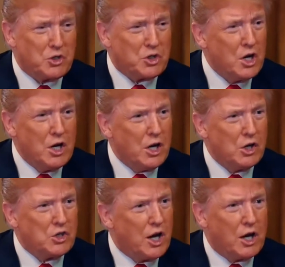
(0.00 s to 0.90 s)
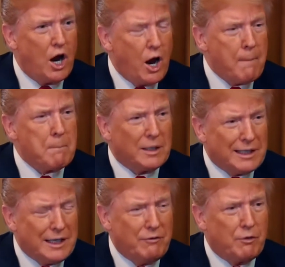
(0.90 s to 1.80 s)
It's got
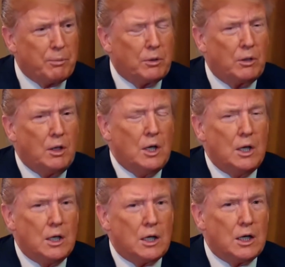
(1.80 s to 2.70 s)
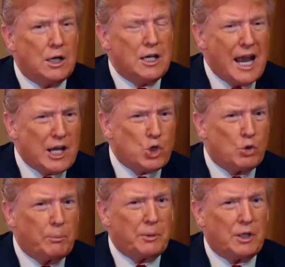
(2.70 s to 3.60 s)
unbelievable
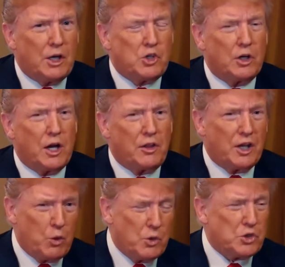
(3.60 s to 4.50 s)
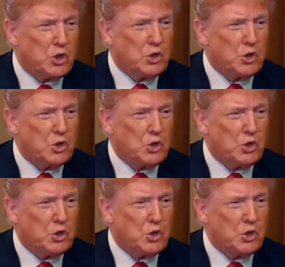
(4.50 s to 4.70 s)
natural potential, and I think he wants to.